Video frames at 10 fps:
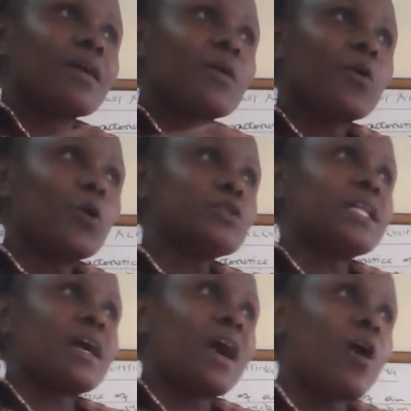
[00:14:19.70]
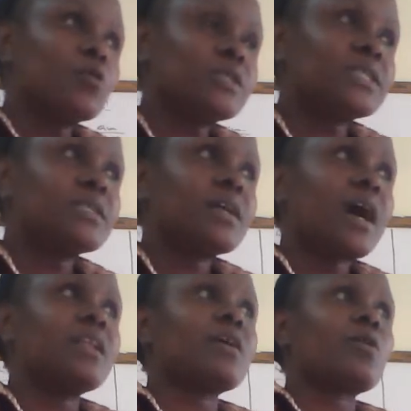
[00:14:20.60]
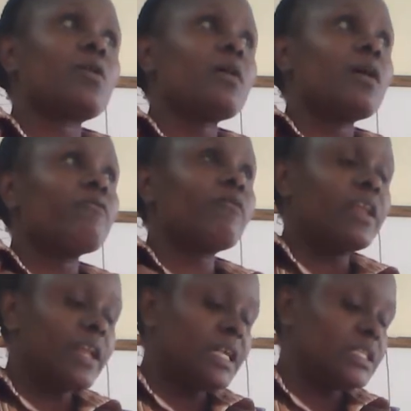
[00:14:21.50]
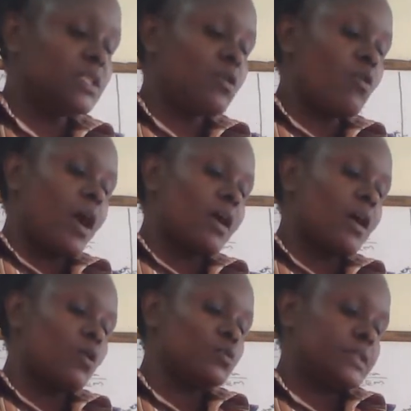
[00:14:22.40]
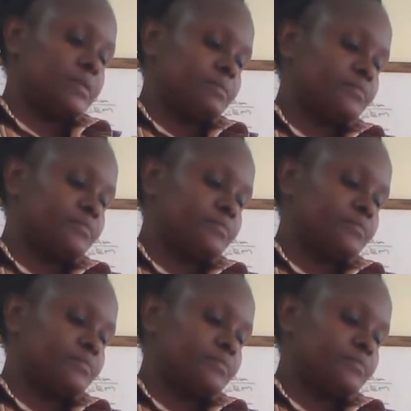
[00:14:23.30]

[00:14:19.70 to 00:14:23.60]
Cost accounts and the financial accounts